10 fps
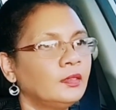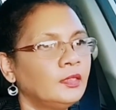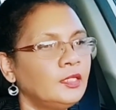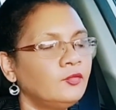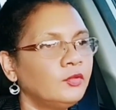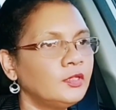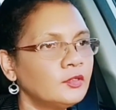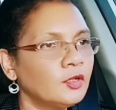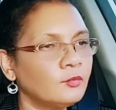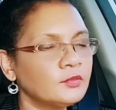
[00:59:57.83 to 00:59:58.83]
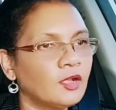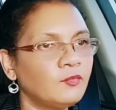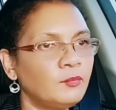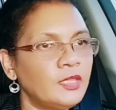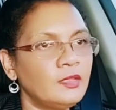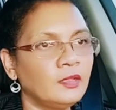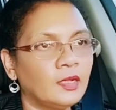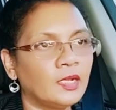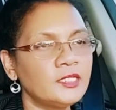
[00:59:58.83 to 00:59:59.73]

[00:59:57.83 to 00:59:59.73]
even in terms of being a